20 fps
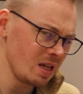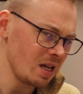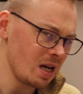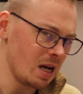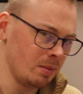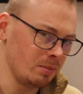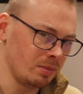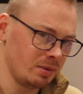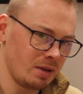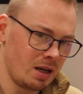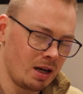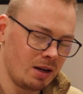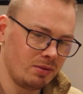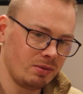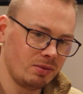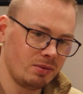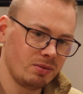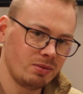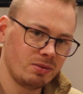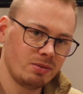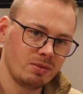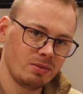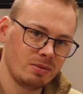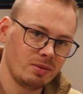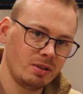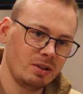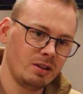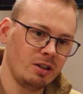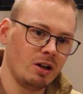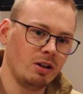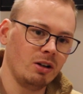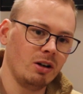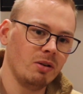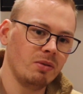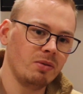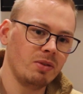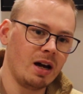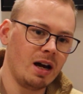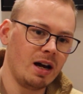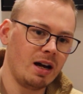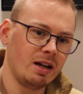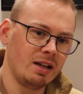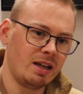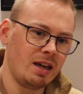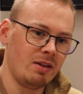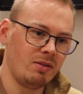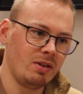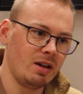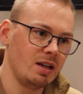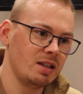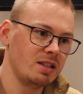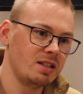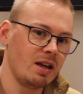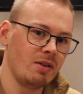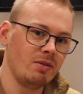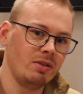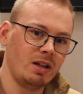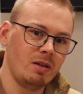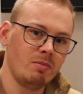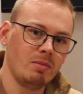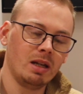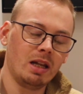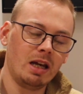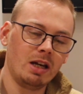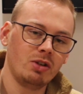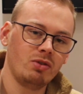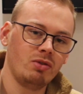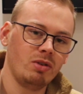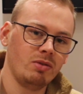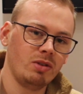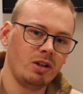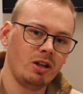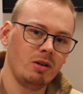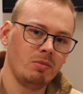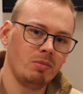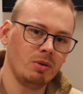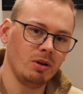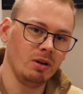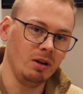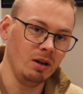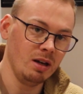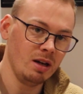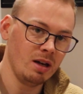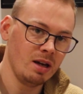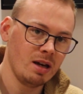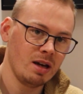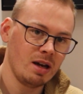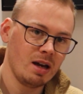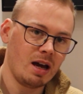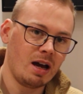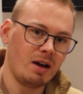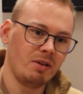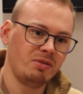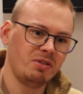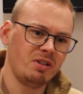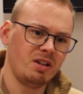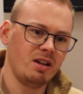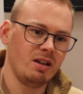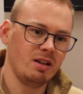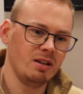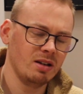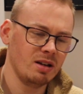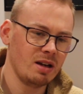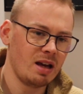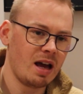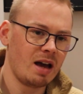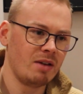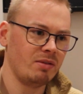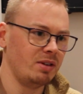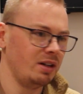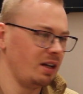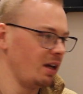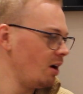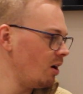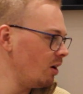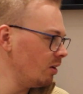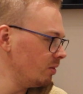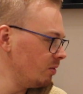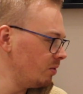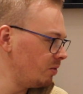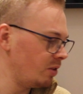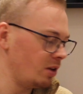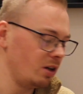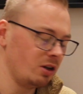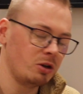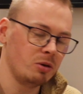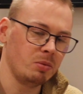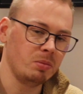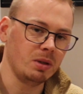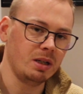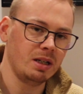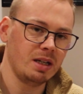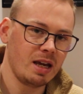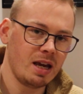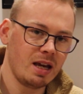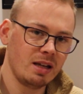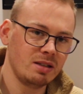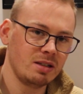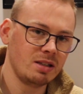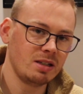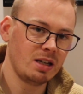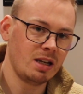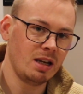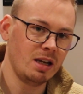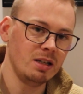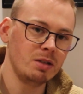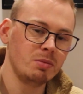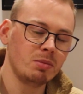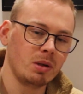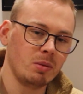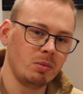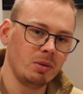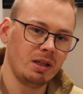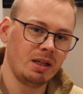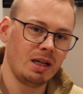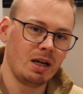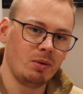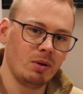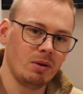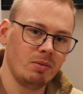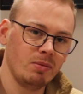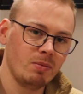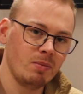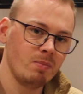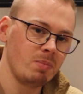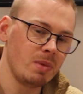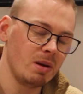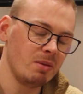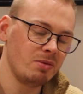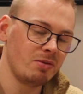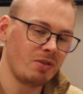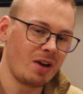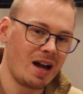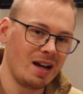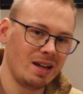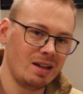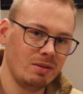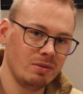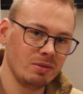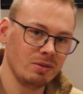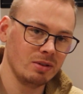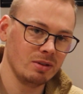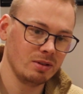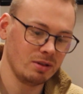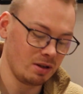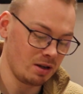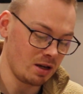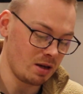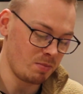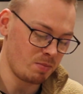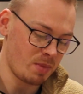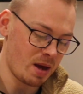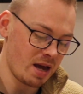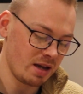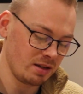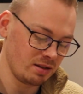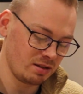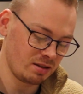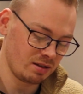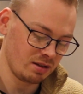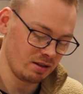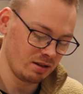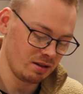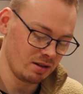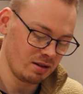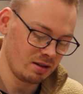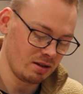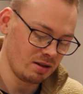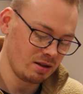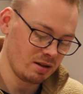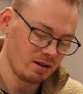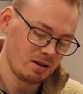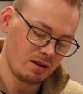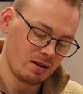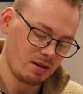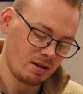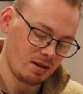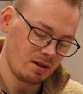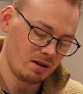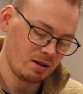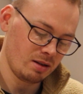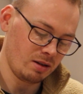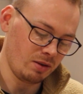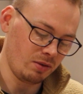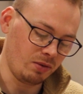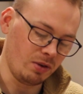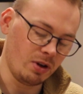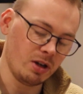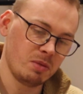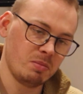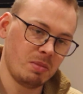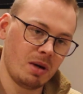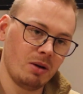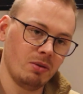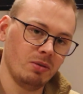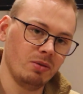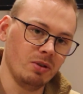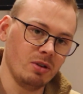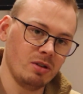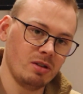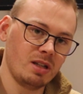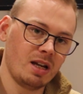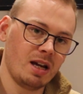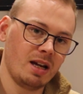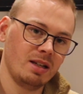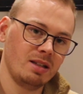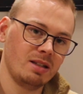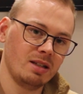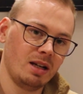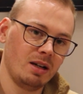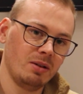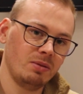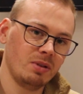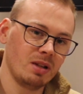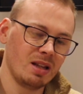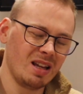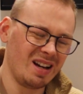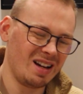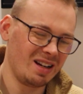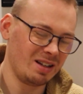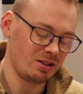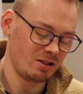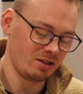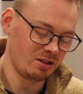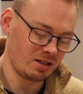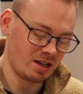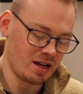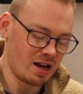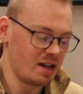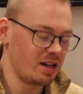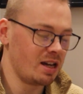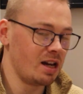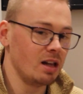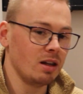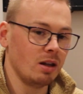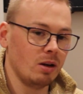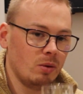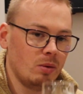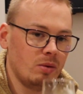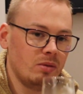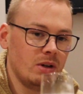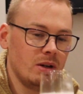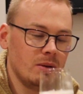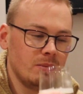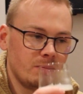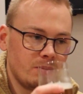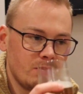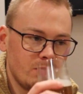I've gone off that. I give it a 7 in my last review, but after having it on for a couple of days, it's probably now a 5 at best. The first mouthful's nice, and after that I just can't get along with it.